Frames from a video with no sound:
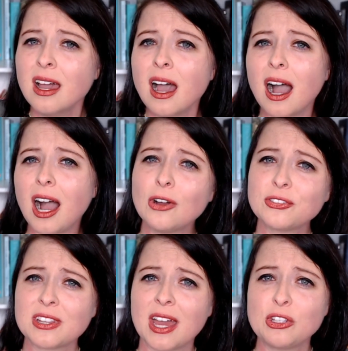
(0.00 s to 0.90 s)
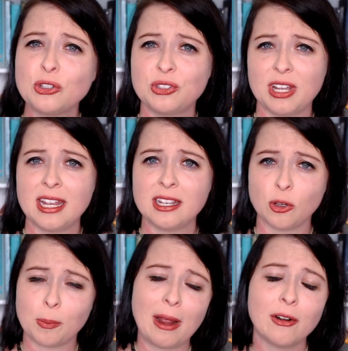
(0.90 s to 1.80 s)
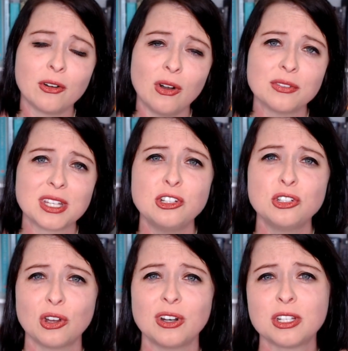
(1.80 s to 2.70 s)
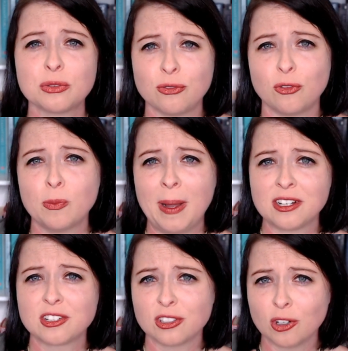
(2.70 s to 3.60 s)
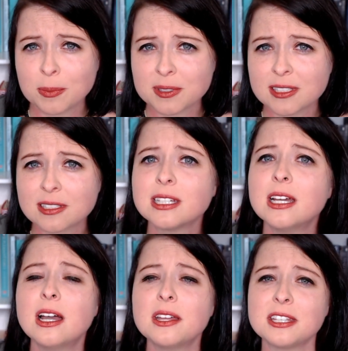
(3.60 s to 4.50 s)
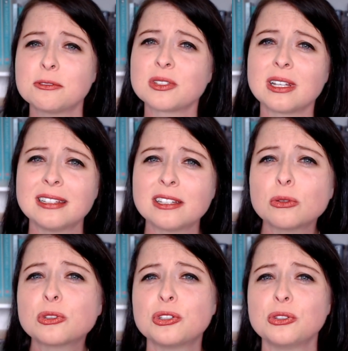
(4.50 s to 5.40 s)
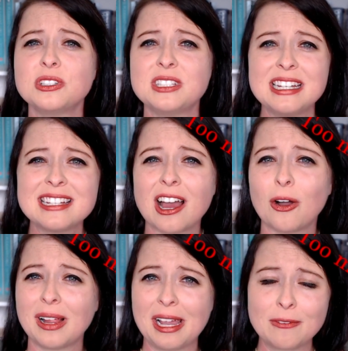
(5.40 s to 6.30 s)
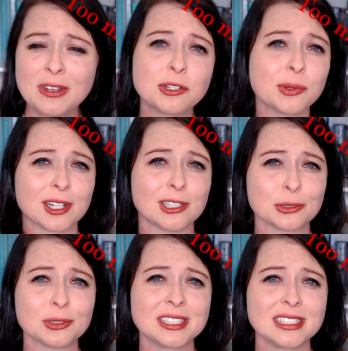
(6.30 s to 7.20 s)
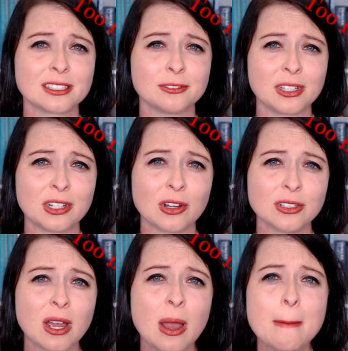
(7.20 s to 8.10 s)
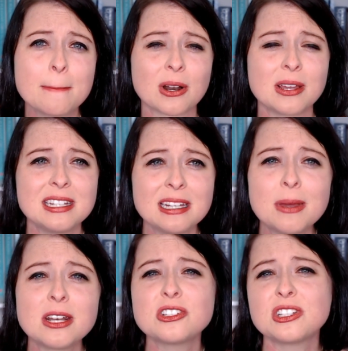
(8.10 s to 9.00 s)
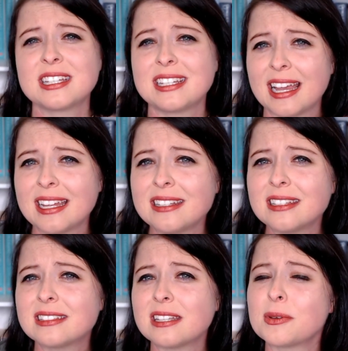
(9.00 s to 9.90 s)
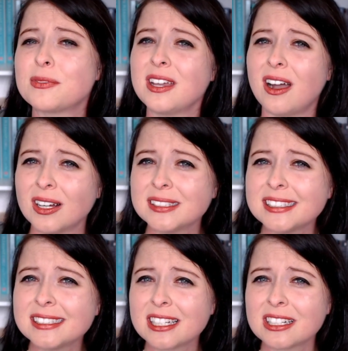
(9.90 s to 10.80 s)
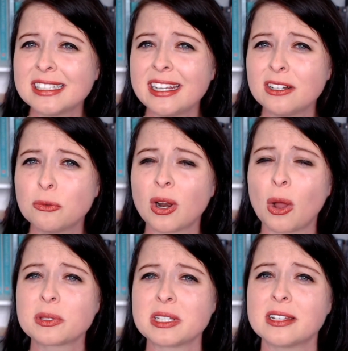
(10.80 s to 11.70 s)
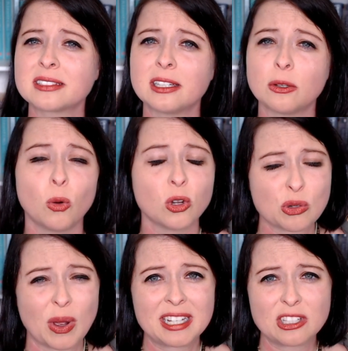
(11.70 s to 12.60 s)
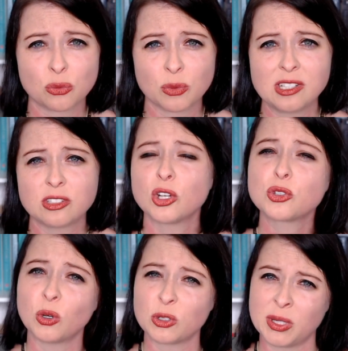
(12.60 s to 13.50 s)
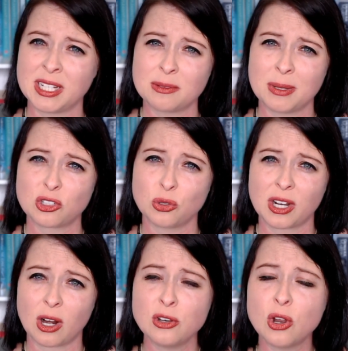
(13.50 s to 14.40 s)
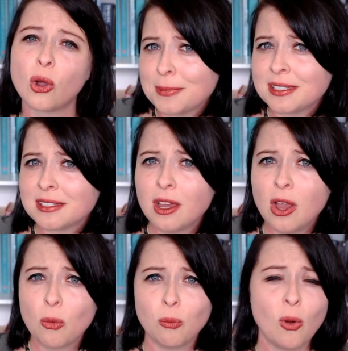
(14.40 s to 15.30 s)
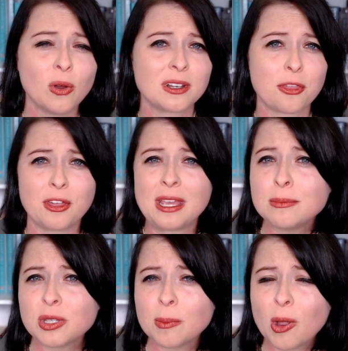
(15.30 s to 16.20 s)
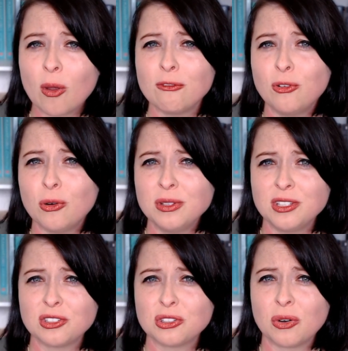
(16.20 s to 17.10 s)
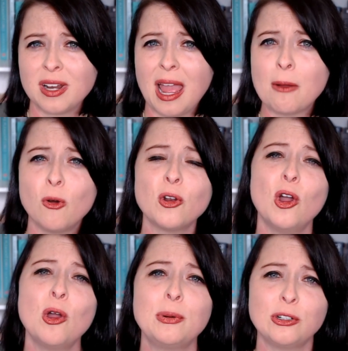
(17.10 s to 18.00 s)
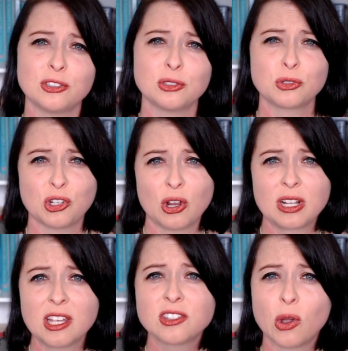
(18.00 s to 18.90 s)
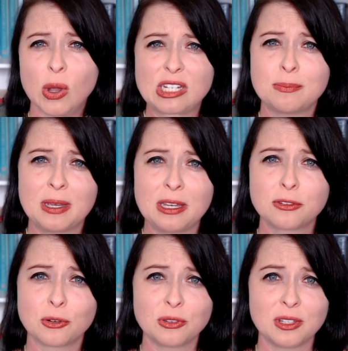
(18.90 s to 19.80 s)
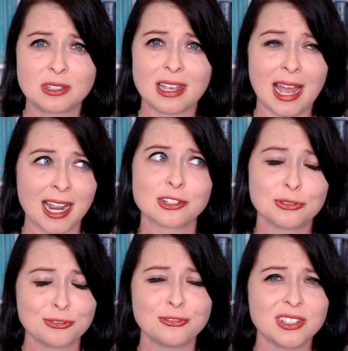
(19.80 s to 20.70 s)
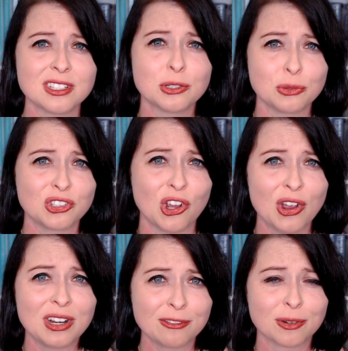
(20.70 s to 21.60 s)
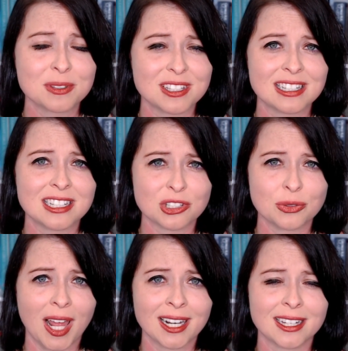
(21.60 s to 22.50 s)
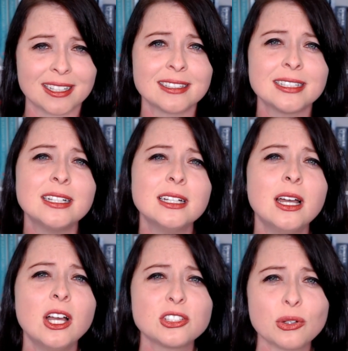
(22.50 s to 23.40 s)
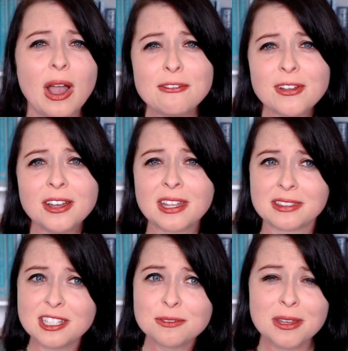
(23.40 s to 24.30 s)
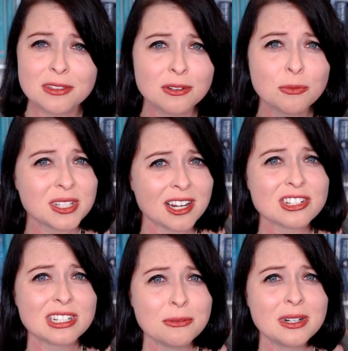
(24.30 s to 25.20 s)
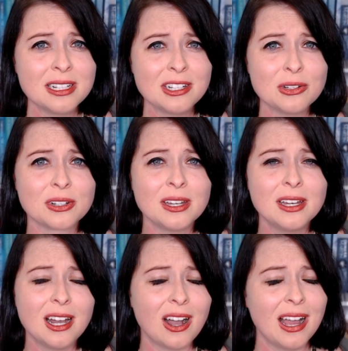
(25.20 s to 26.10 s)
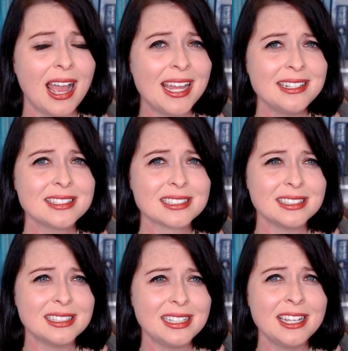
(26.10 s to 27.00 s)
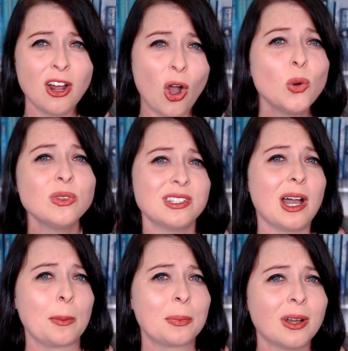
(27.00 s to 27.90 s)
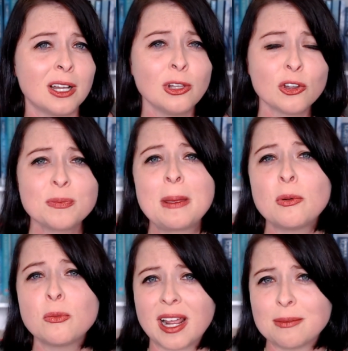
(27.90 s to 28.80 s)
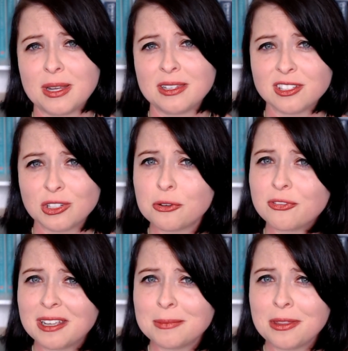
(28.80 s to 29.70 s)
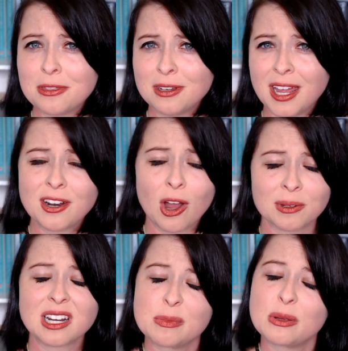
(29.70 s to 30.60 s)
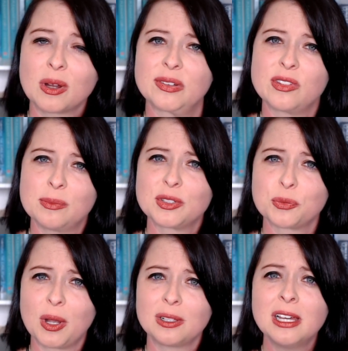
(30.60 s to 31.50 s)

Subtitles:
After that, you take your paragraphs and you turn it into a full-page synopsis. This was a little too detail heavy to include in this video, but I did manage to get some of the answers that I needed when I was asking what do I need to research, what do I need to make sure that I know, what themes I'm going for in this story, and what her personal journey is going to be through this actual physical journey from Sydney to Adelaide. So I found that this method was actually really good, and it holds up. A lot of people recommend the Snowflake method, and I'm going to be one of them as well.